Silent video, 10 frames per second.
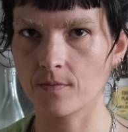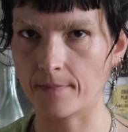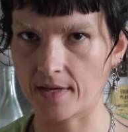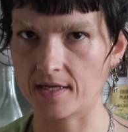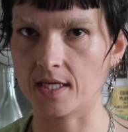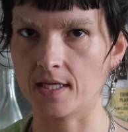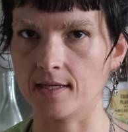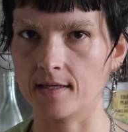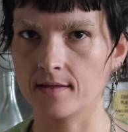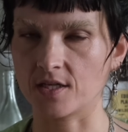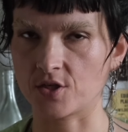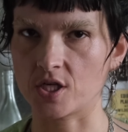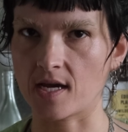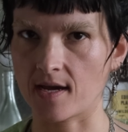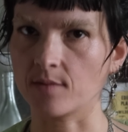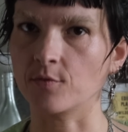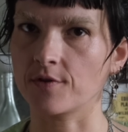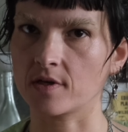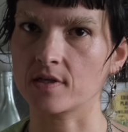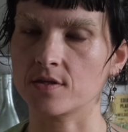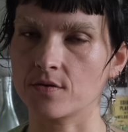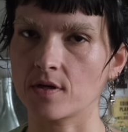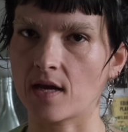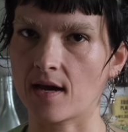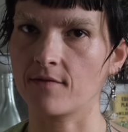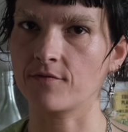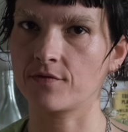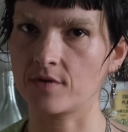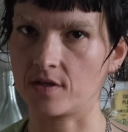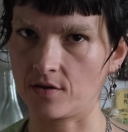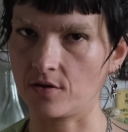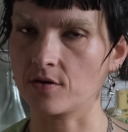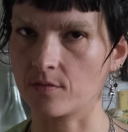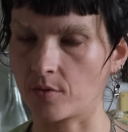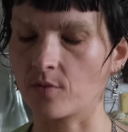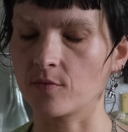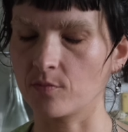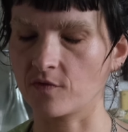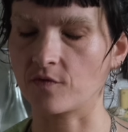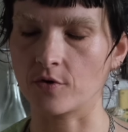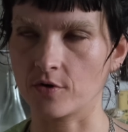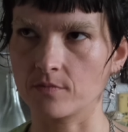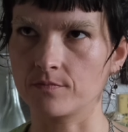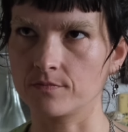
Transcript: many kitschy animal things you can have in your apartment before